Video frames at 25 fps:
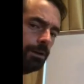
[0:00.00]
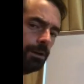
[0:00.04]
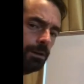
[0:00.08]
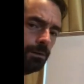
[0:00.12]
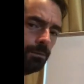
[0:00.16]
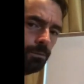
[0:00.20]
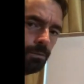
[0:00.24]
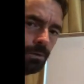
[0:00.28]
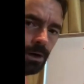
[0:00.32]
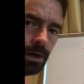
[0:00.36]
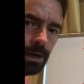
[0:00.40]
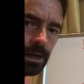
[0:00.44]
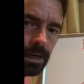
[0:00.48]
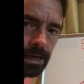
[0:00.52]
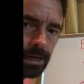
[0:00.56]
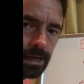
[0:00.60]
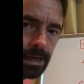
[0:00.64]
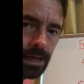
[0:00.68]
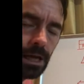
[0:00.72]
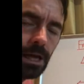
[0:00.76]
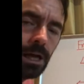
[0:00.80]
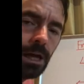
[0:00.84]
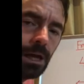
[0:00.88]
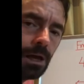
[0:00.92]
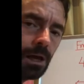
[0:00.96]
why
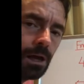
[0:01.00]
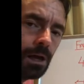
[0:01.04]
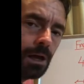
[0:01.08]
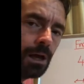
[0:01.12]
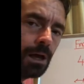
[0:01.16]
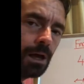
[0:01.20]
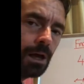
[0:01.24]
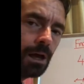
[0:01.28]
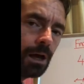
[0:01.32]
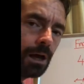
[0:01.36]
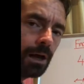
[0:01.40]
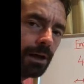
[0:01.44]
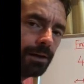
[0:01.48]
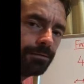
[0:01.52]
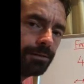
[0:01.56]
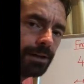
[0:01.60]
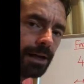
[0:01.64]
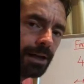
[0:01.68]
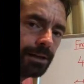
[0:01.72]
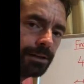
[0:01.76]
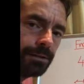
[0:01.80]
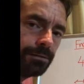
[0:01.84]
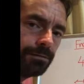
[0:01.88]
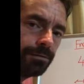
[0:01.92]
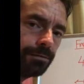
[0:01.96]
I've
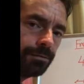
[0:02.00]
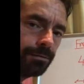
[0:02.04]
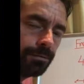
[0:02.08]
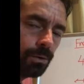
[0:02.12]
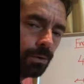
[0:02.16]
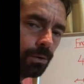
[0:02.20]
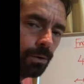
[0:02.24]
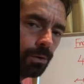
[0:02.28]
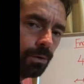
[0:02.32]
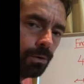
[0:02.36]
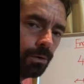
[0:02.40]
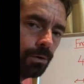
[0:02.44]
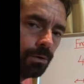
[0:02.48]
added 4.